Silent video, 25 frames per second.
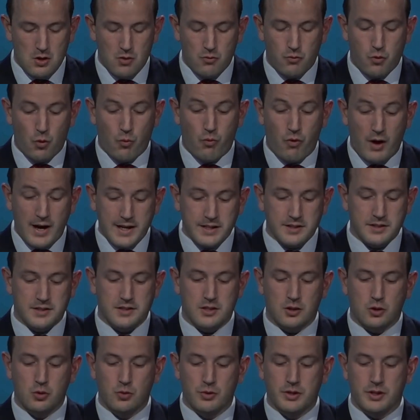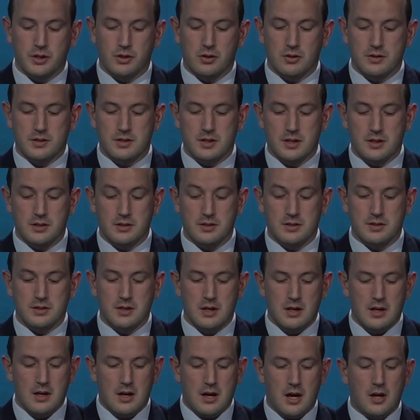for wider security concerns,
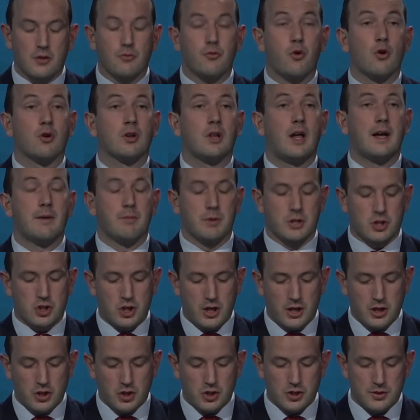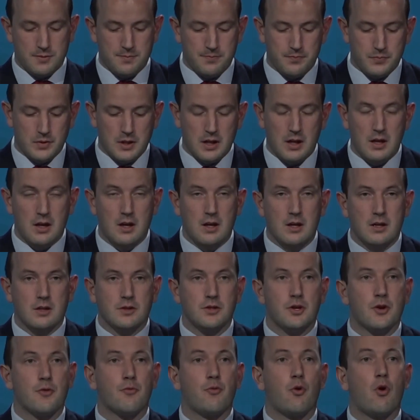and for climate change.
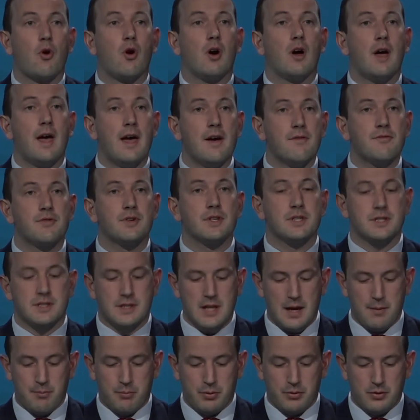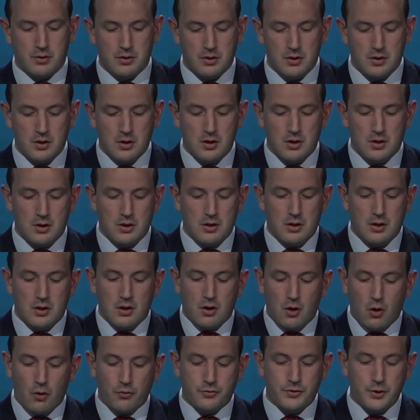Therefore, every step
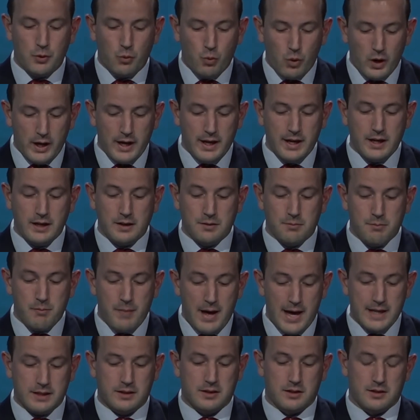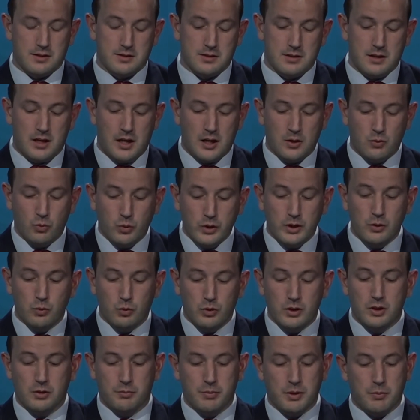of the way matters, and we
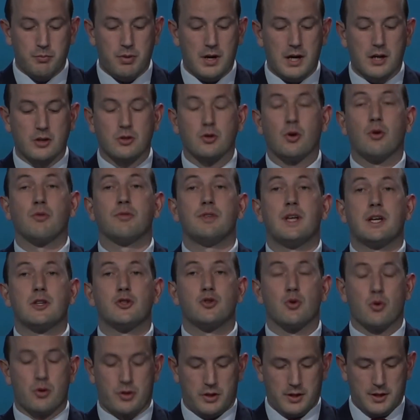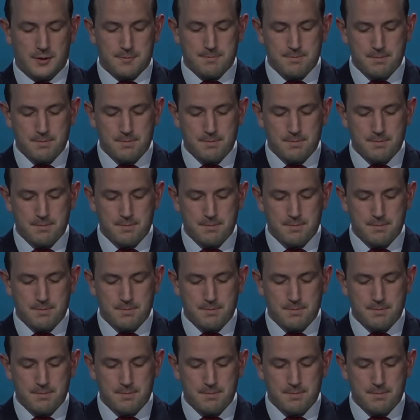will be part of that journey.